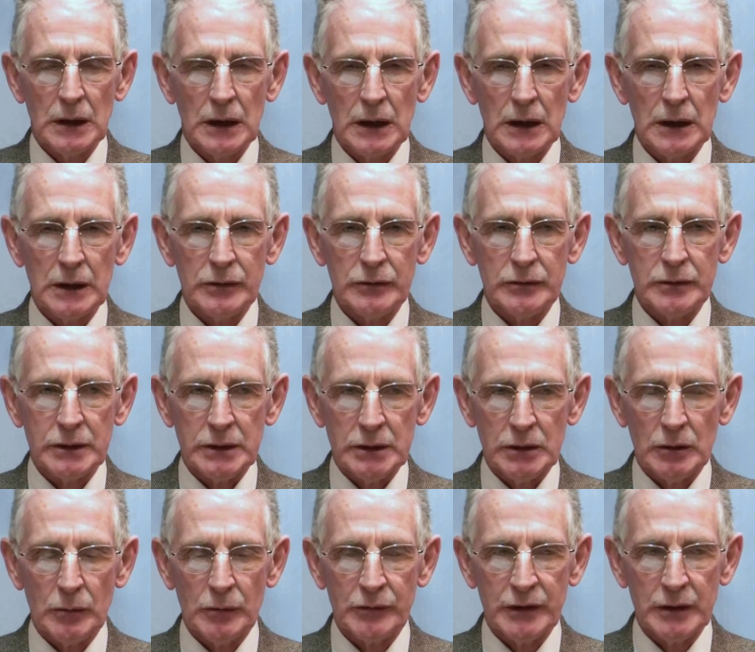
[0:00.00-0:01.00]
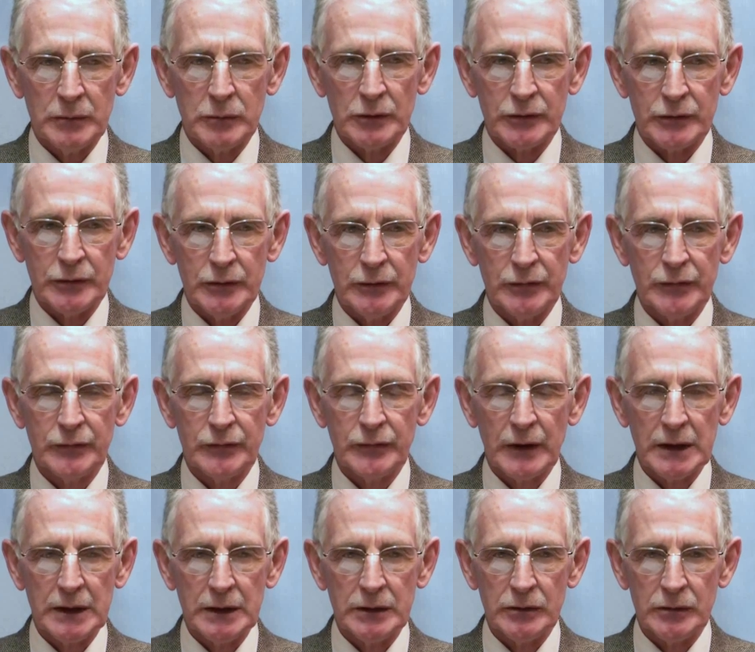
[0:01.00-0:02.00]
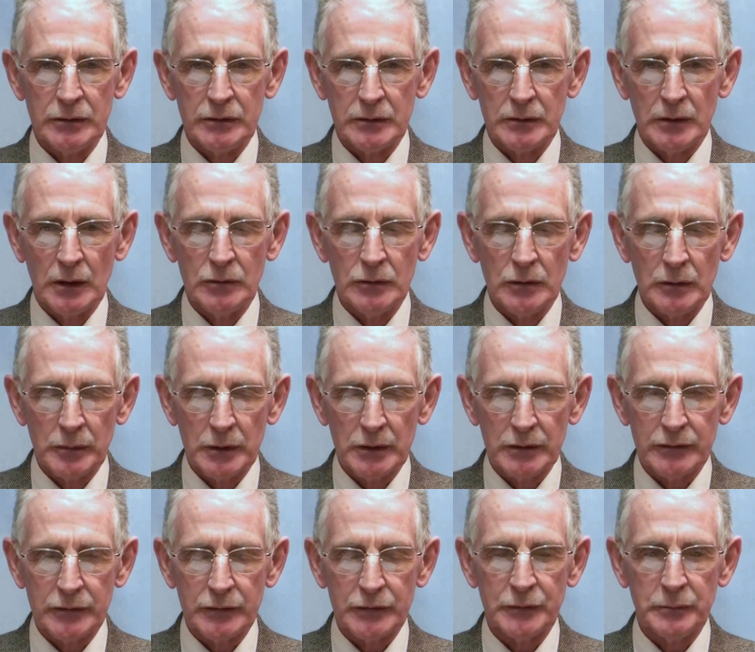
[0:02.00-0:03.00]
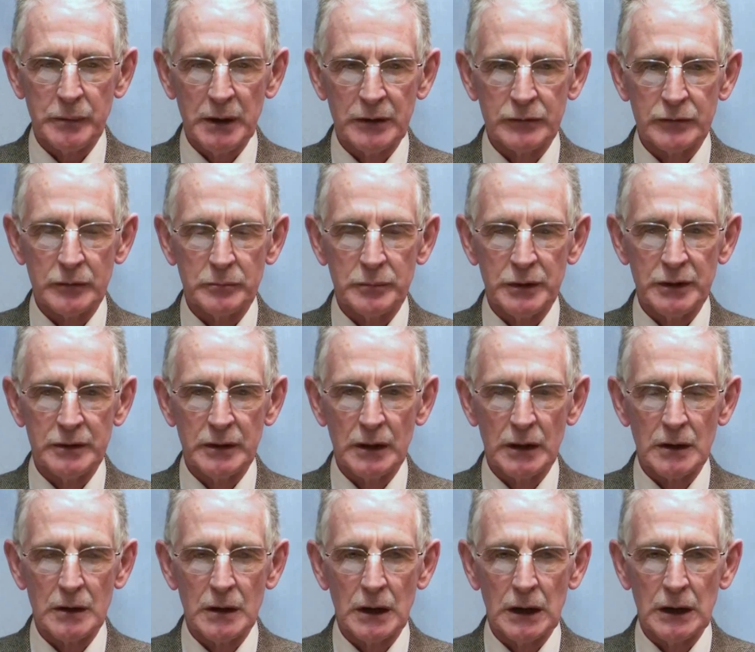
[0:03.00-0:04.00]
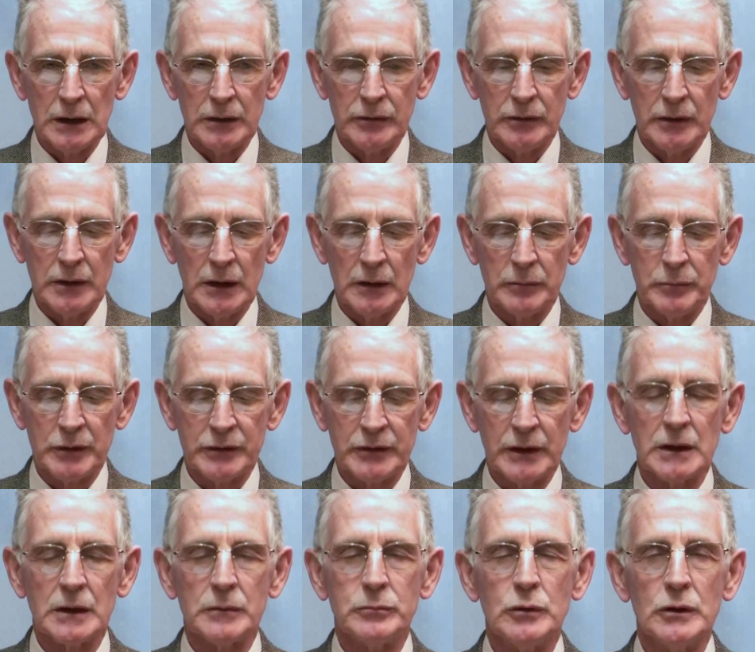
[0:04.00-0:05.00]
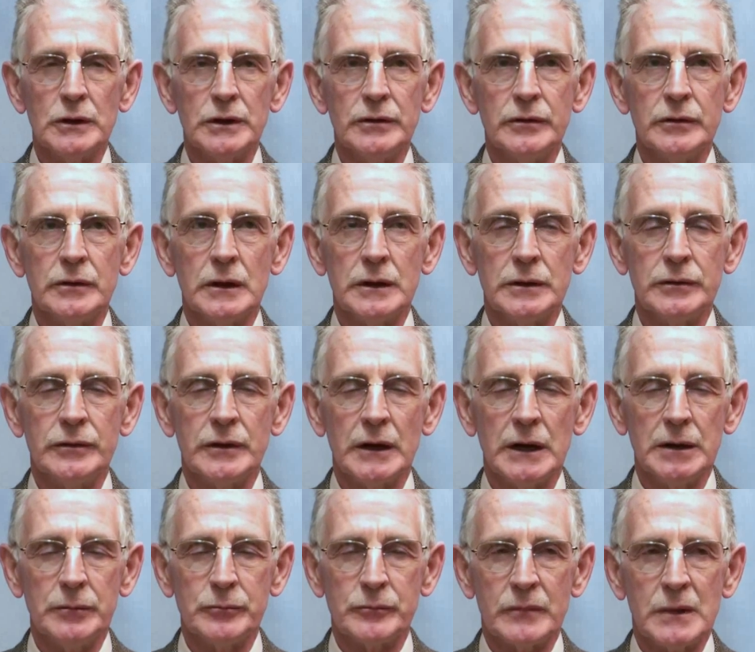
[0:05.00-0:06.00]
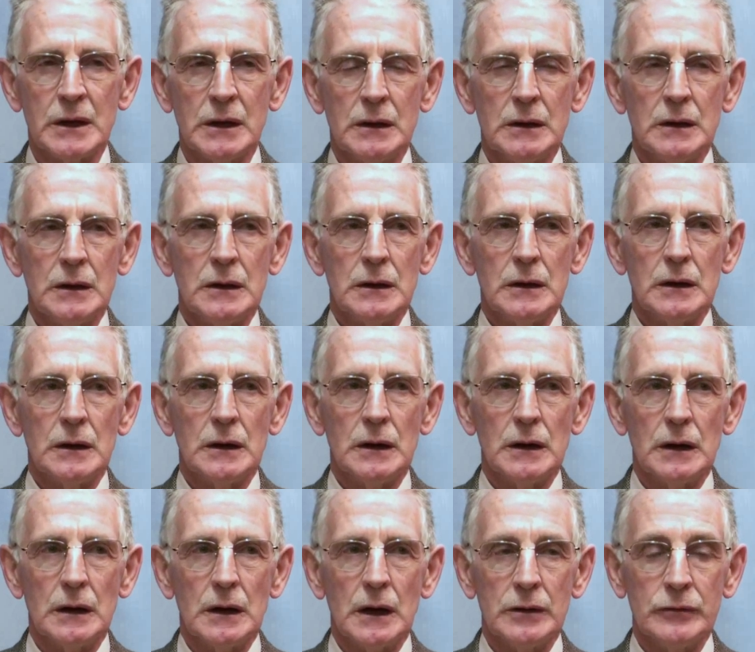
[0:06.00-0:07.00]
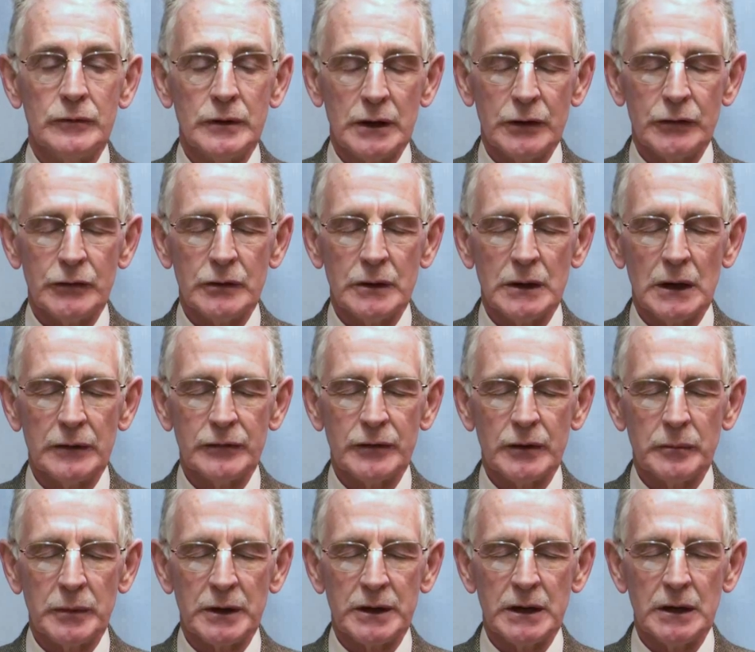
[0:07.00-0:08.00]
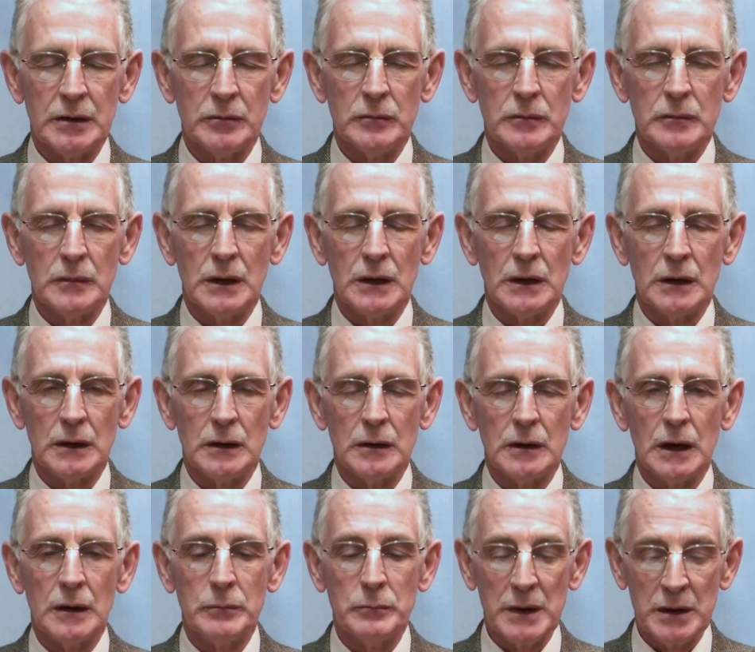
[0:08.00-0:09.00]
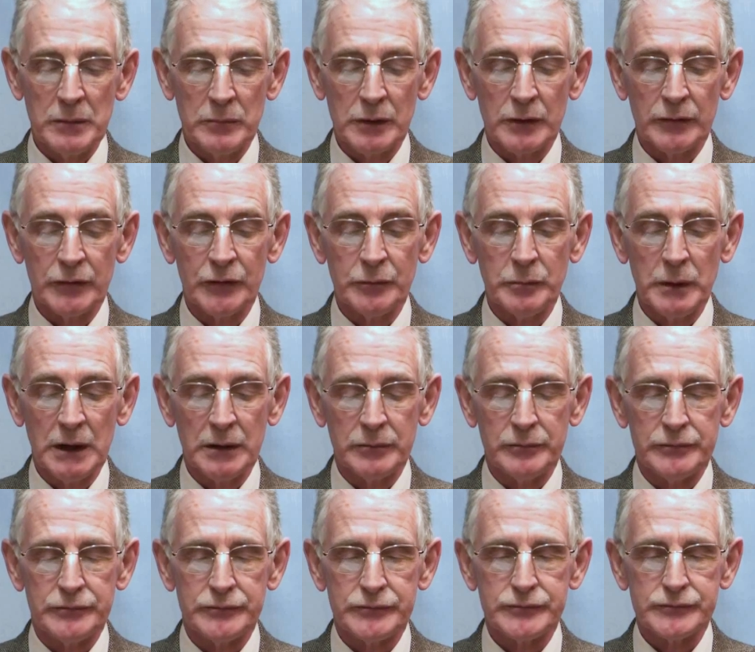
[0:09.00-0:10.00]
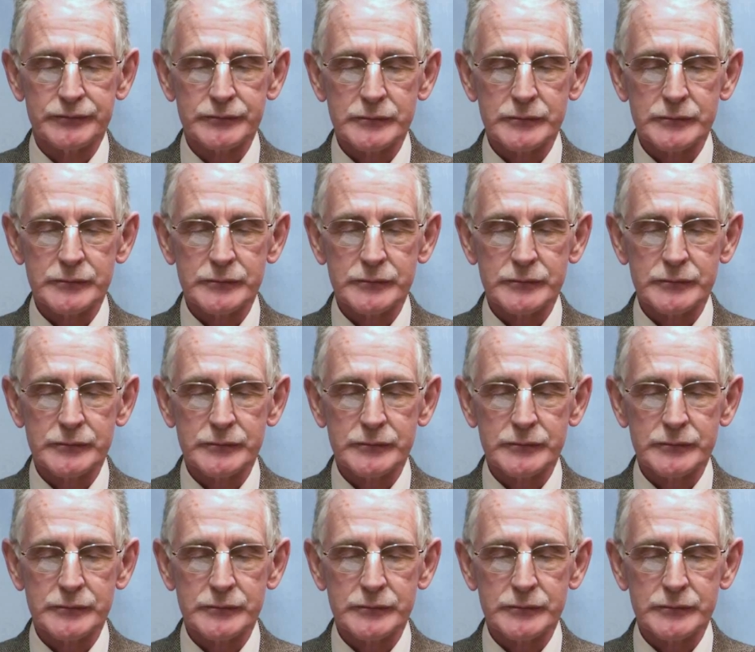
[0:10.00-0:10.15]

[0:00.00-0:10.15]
and I was able to find out about Spain from Peter, and at that particular point in time, and very soon after, became a member of Spain.